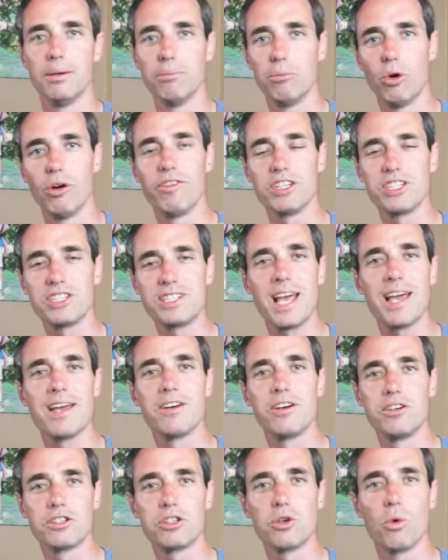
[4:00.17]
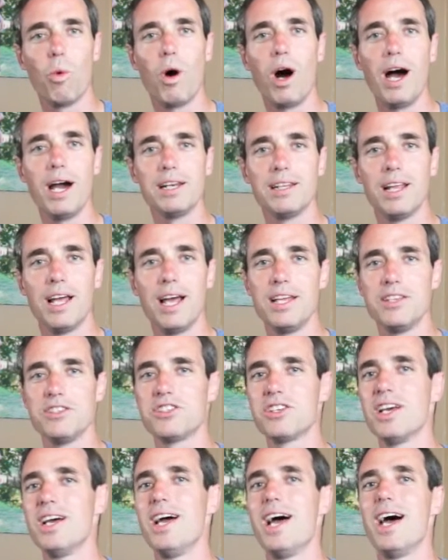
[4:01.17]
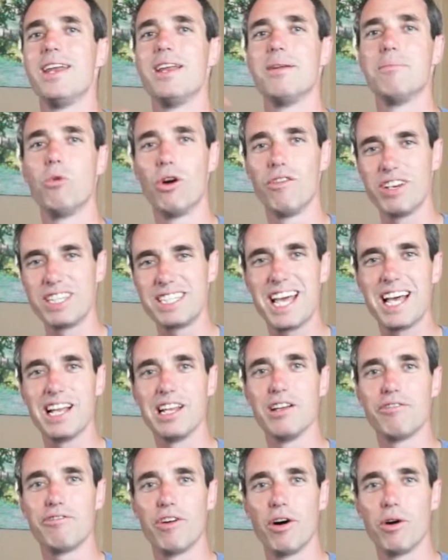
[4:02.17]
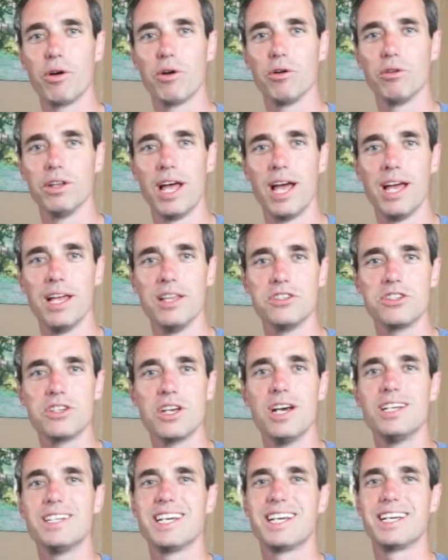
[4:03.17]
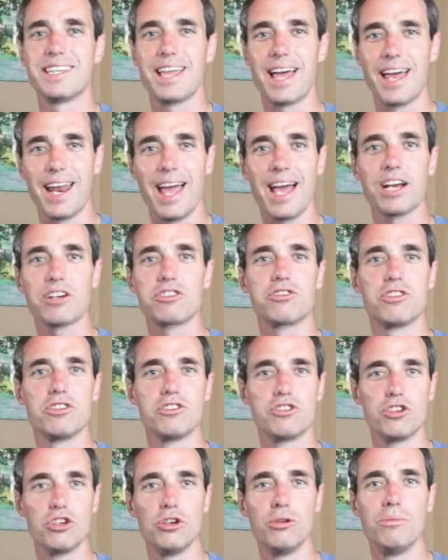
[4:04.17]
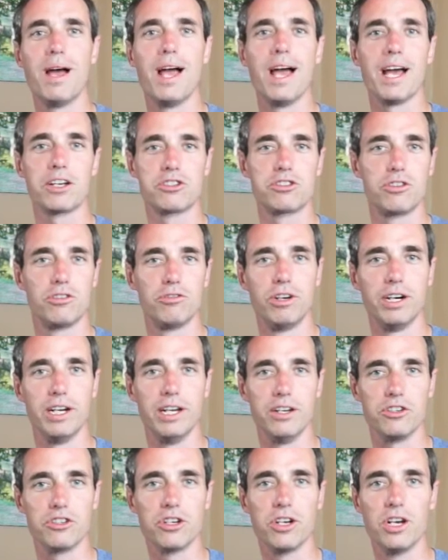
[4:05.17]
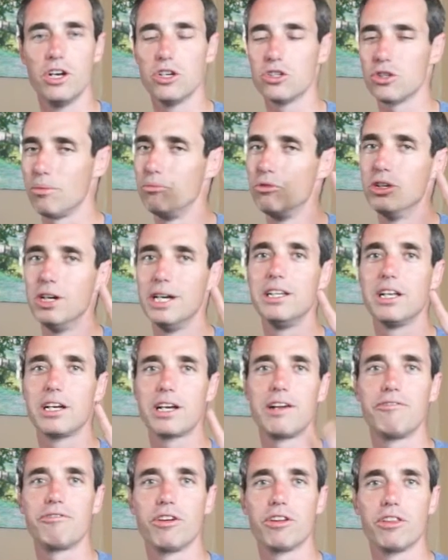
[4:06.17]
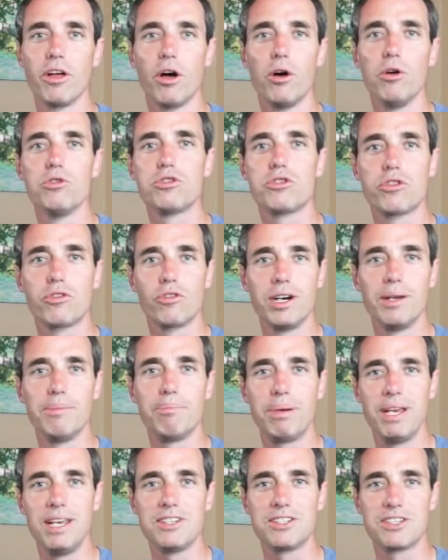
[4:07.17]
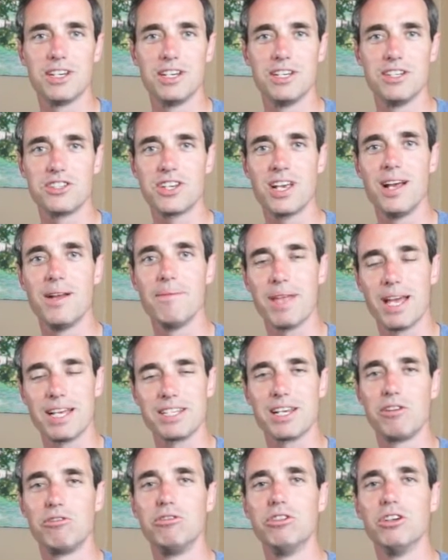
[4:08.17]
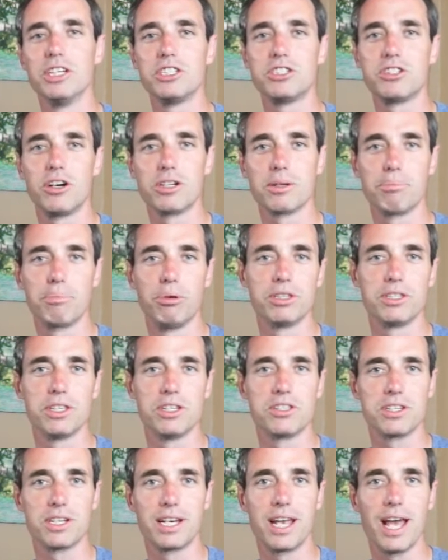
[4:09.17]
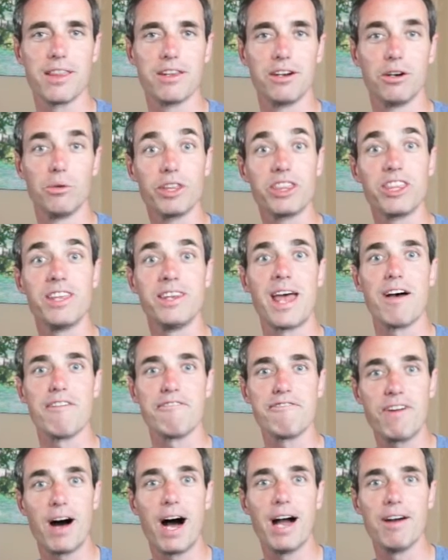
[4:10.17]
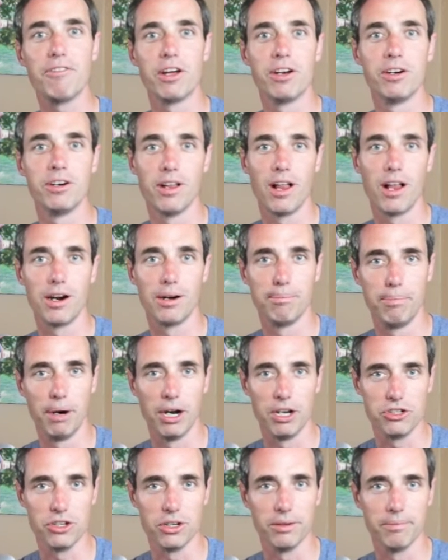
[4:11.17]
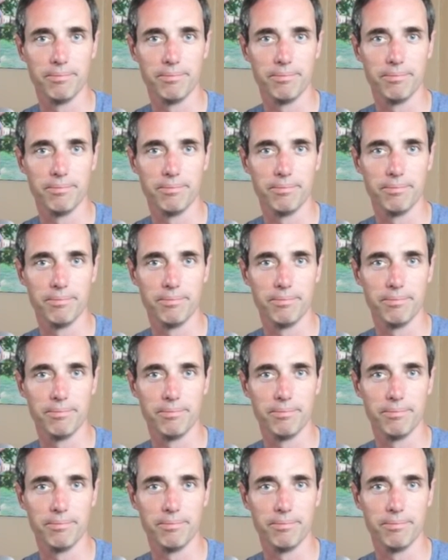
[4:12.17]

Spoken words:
More of a standard to wide lens, and then more of a telephoto lens to get that extra zoom, extra reach. So I'm really looking for those three pieces as I really start to put this together within that $500 budget.